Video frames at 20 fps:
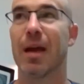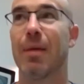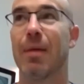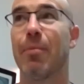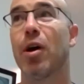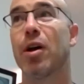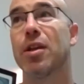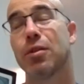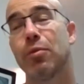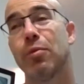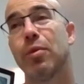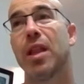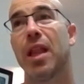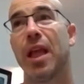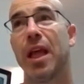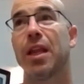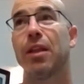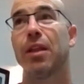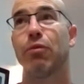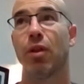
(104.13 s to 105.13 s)
I'm also
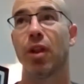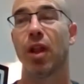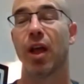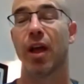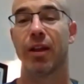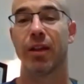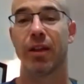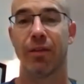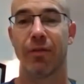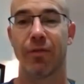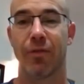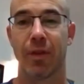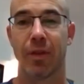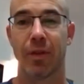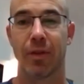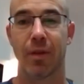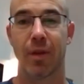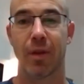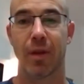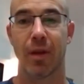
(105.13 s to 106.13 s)
related to a lot of
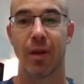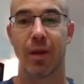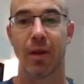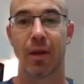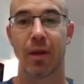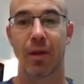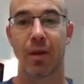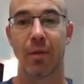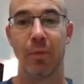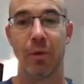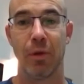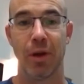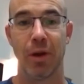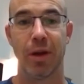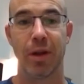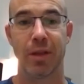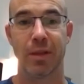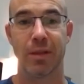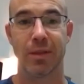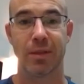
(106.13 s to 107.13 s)
different
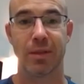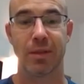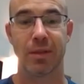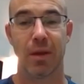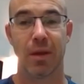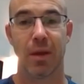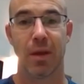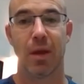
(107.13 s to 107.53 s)
communities.